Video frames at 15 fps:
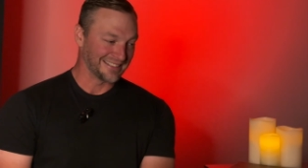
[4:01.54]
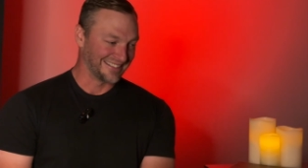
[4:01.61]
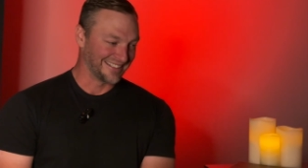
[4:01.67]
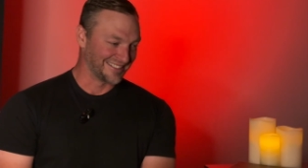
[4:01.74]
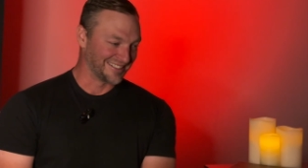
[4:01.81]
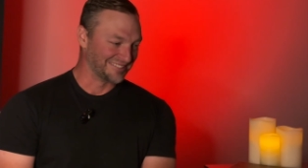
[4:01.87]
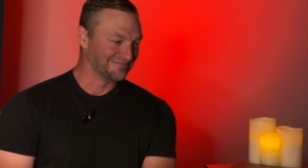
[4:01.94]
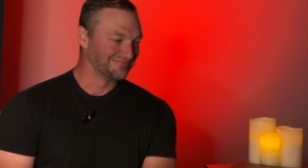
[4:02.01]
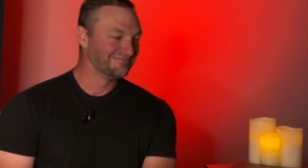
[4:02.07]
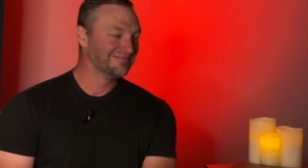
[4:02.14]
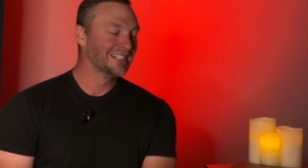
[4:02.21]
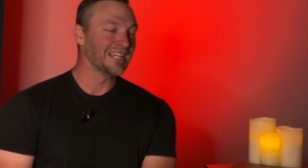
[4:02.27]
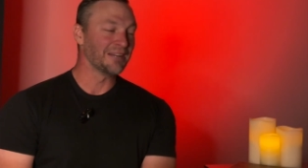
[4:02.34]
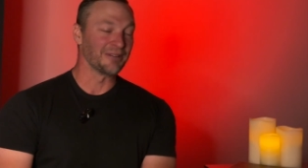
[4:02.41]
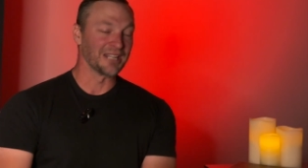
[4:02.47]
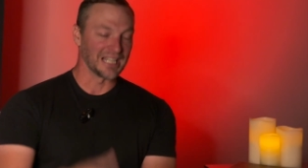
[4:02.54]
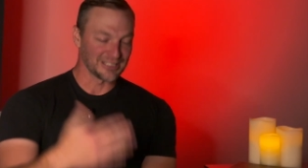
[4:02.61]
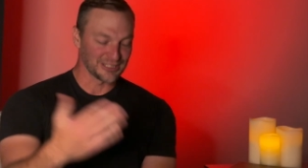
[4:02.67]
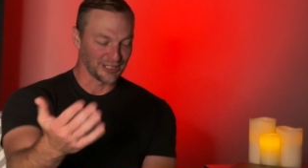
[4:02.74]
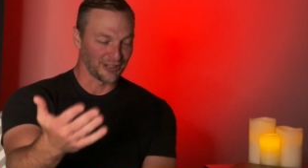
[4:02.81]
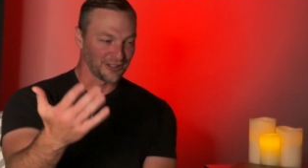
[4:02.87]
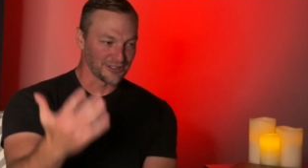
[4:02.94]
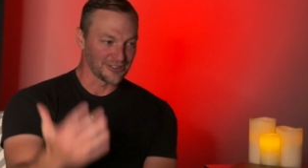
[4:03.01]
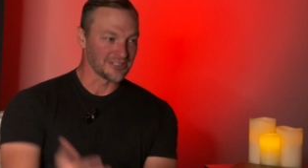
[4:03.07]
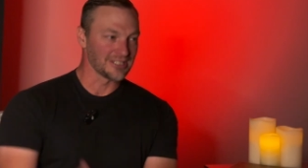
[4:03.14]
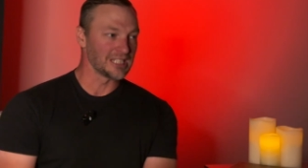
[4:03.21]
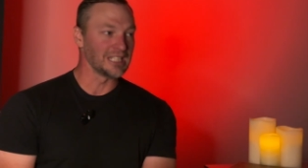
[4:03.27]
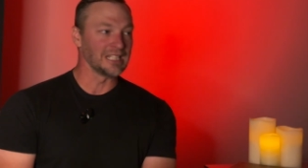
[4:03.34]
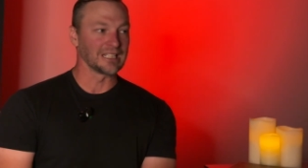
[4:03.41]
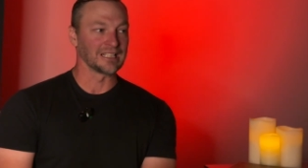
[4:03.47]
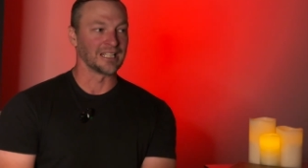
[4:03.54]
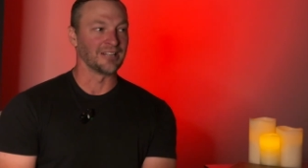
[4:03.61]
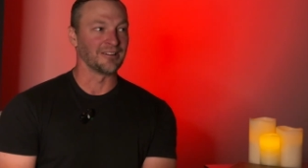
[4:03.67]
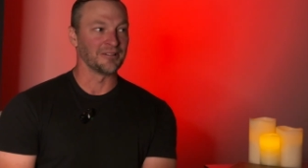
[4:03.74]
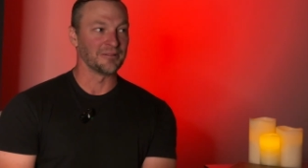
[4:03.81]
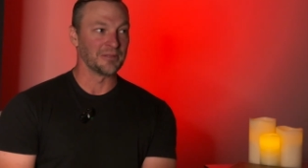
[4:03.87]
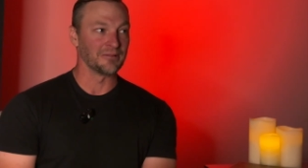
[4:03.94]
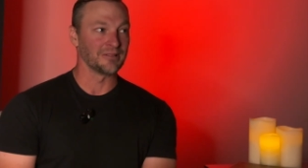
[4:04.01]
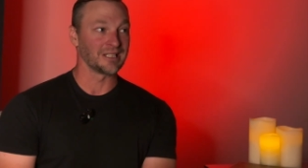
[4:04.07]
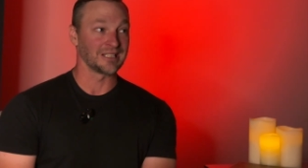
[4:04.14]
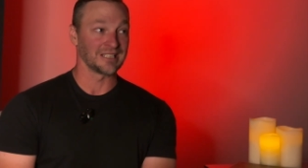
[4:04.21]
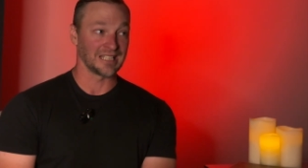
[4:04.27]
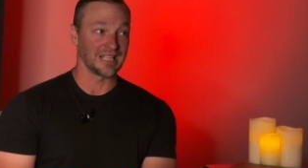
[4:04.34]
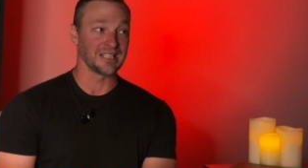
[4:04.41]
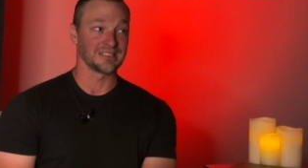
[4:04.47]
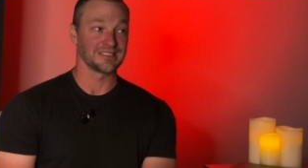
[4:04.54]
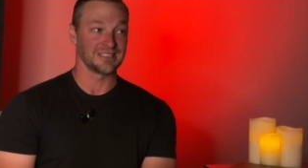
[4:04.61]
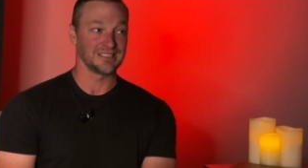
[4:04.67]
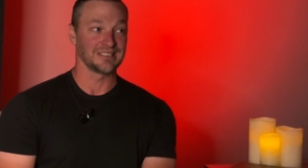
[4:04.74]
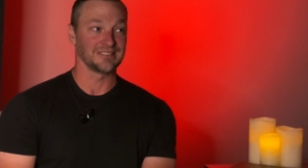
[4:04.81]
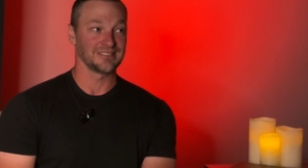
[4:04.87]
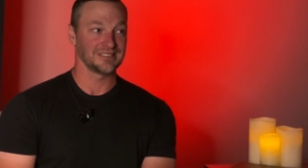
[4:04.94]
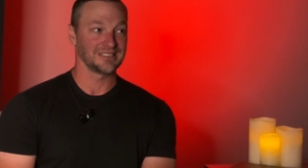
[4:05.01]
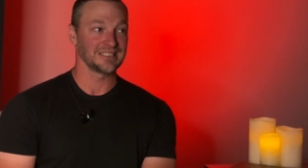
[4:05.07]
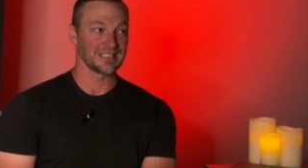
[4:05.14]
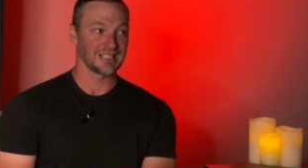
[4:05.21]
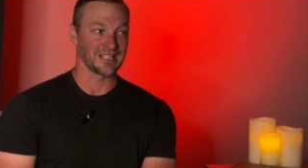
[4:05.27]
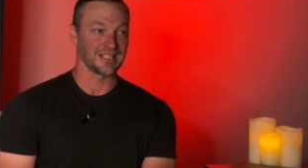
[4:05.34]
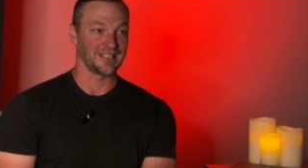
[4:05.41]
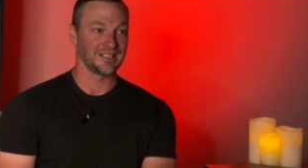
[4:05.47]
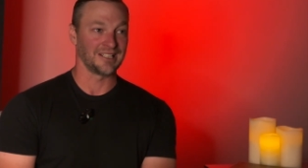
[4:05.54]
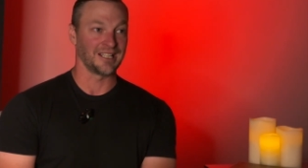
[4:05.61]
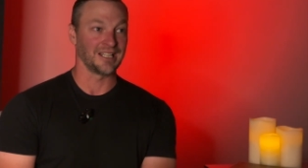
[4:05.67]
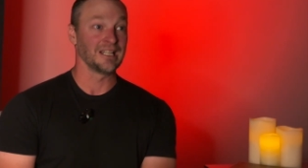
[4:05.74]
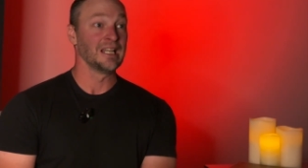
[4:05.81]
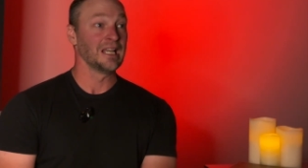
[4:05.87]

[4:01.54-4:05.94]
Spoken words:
And when I saw her sitting there, I remember thinking, dang, she's kind of hot.